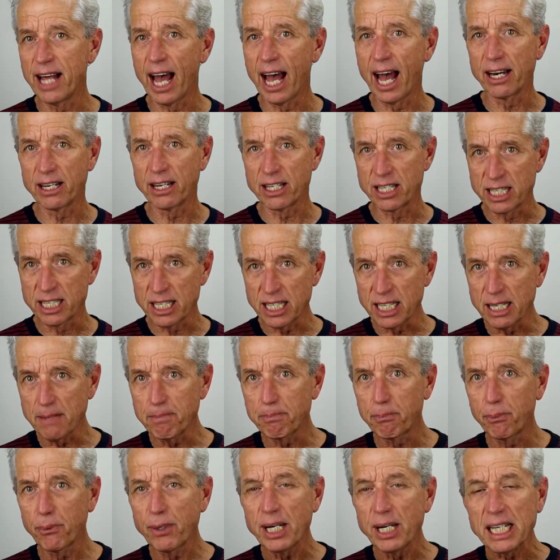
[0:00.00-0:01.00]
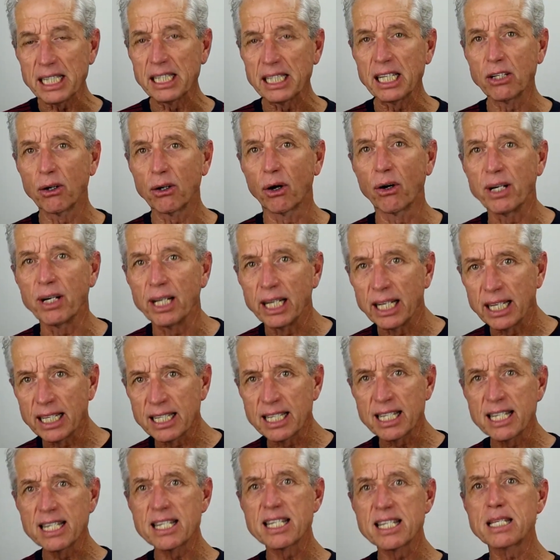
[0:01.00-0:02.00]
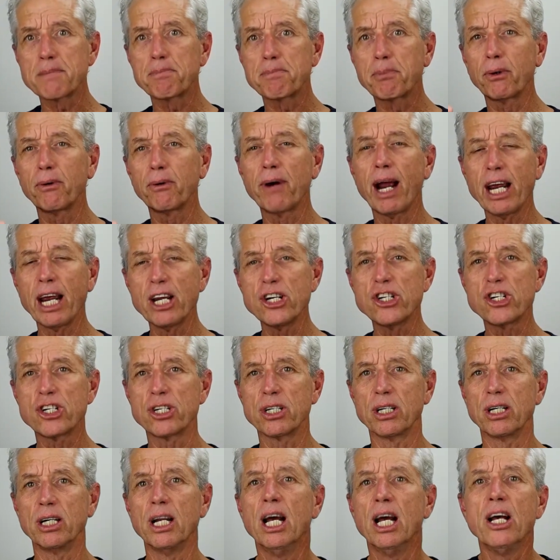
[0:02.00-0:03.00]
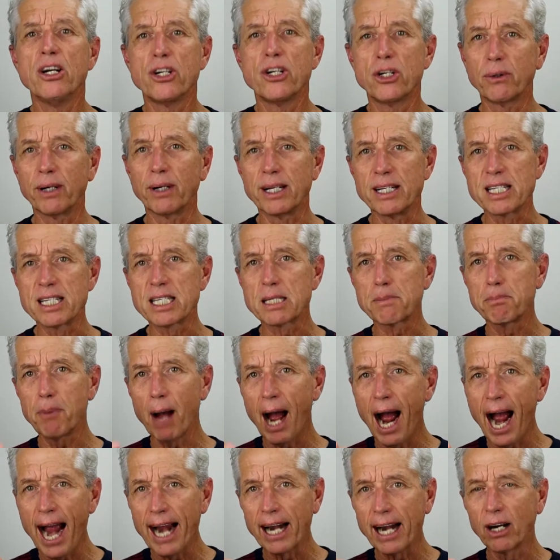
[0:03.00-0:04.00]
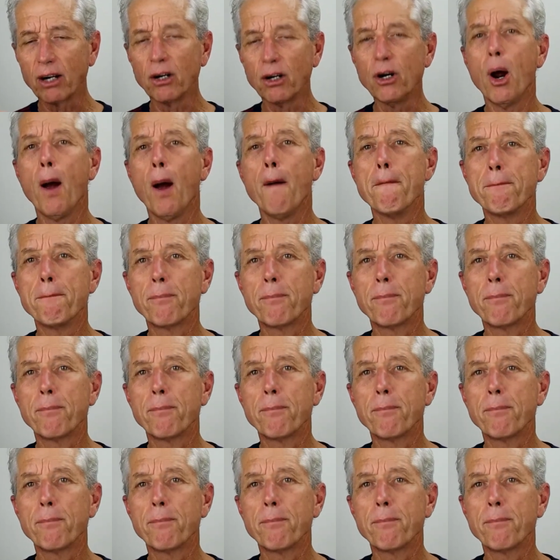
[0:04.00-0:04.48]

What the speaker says: that deep breathing or inspiration to inspire